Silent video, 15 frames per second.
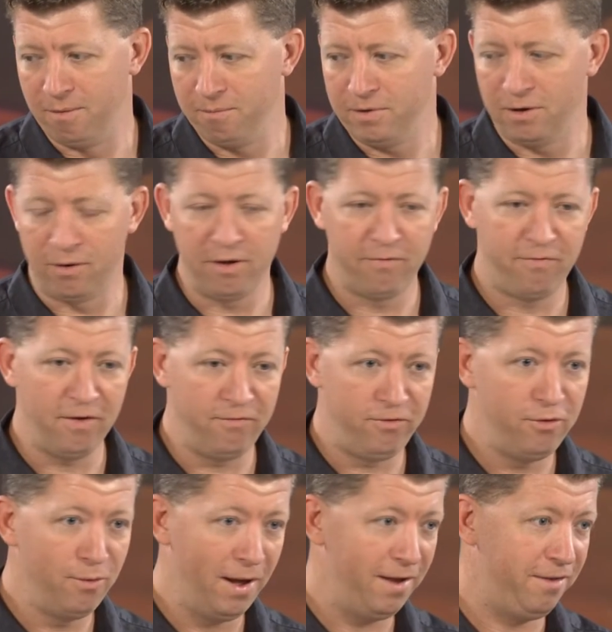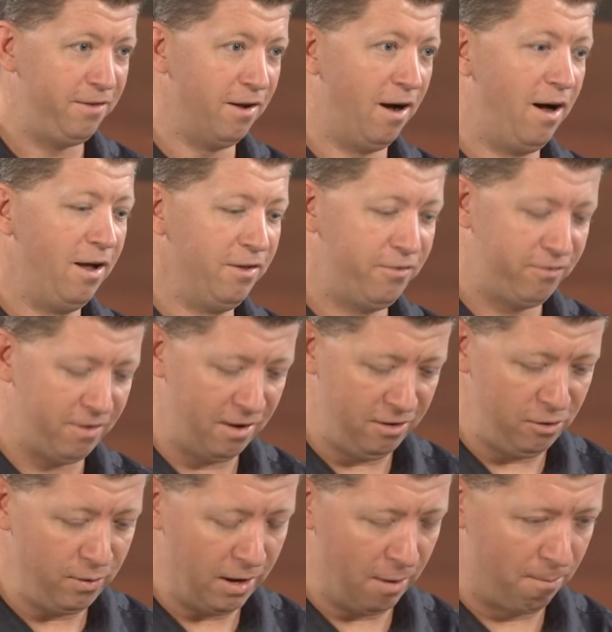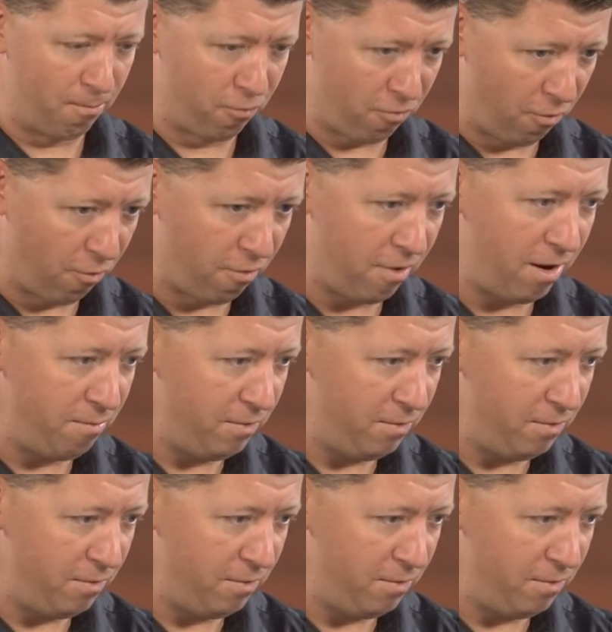If you had DOS and you had a program,